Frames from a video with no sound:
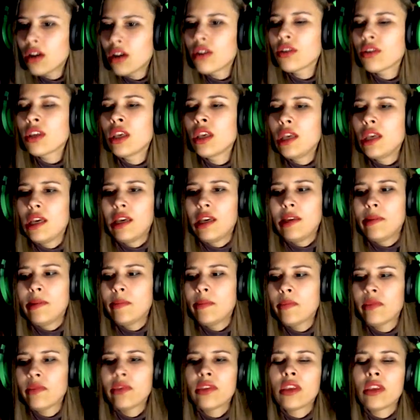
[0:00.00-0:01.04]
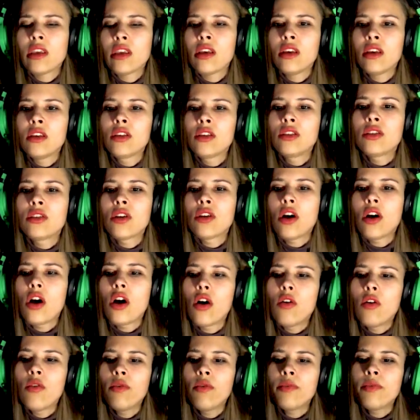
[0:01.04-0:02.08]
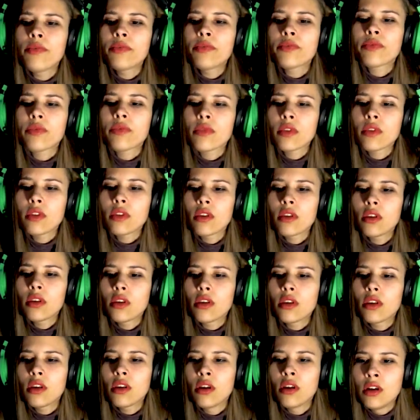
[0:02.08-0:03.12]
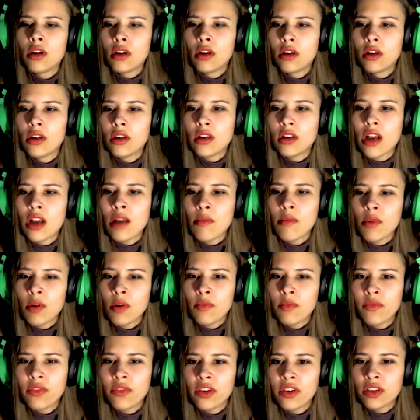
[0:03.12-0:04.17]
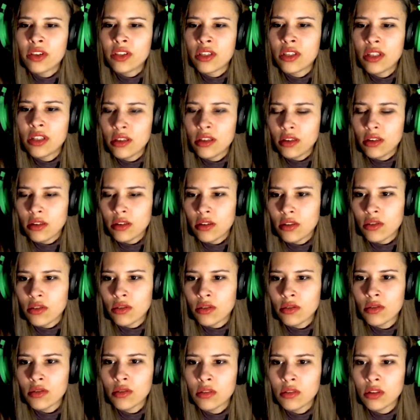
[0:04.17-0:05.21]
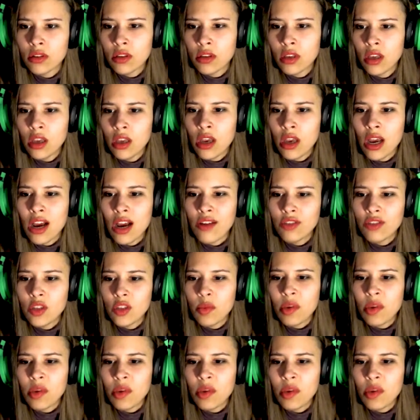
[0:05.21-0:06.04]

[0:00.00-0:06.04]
Okay. So, uh, I'm obviously... Oh. How to